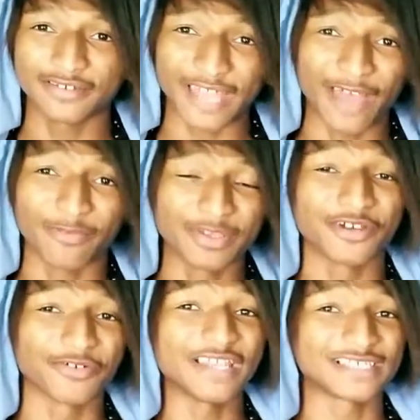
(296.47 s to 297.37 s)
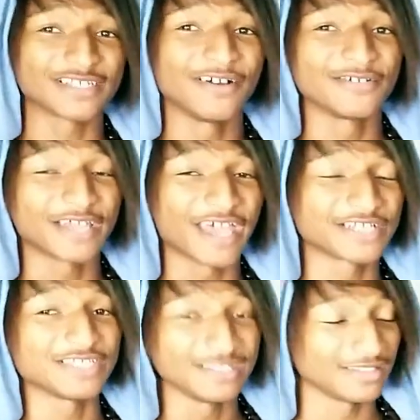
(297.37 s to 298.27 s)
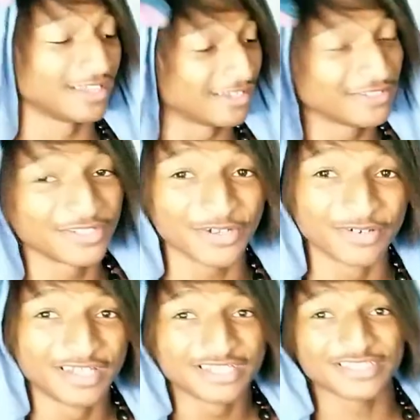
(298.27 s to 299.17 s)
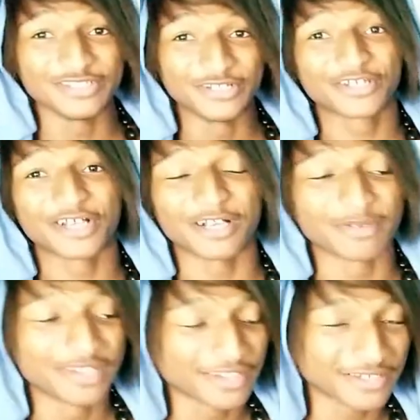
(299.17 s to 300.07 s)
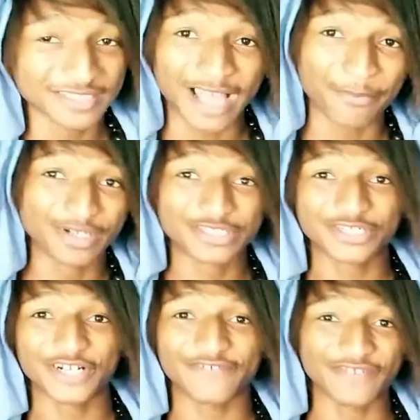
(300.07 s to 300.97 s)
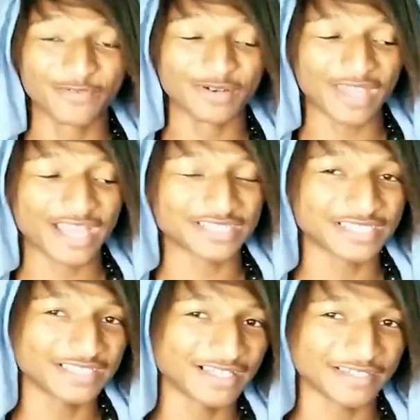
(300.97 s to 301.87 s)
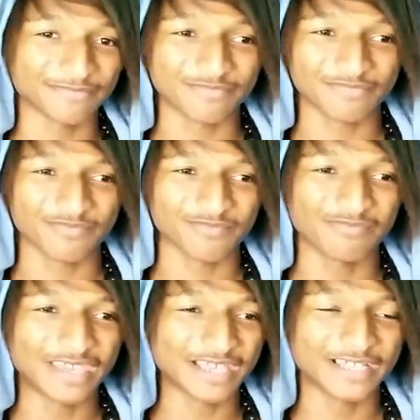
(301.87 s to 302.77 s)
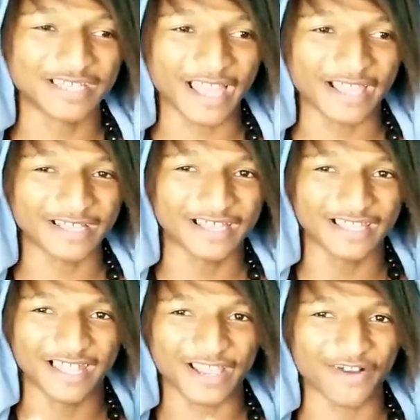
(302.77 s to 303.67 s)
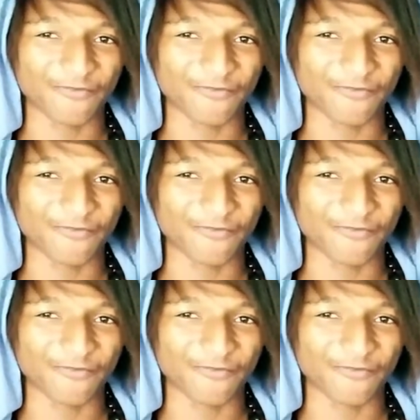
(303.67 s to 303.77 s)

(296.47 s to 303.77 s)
that would be a great song to actually, you know, to look up. Because I'm pretty sure if he would actually like make a like a